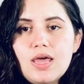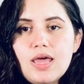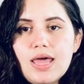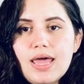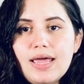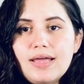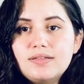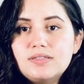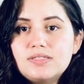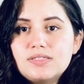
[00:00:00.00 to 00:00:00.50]

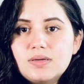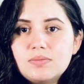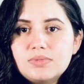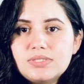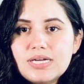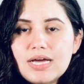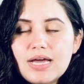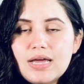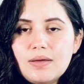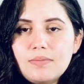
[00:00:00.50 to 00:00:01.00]
And
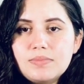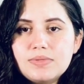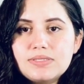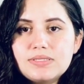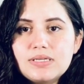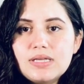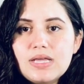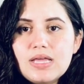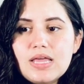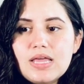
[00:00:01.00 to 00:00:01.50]
sometimes
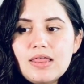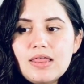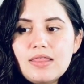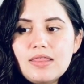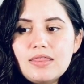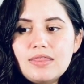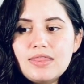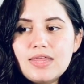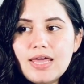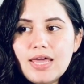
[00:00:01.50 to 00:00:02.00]

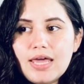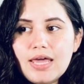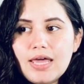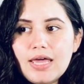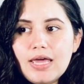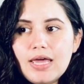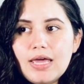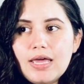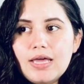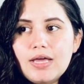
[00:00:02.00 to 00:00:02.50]

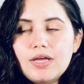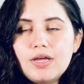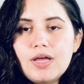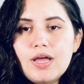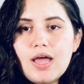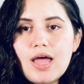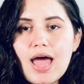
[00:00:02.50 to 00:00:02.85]
they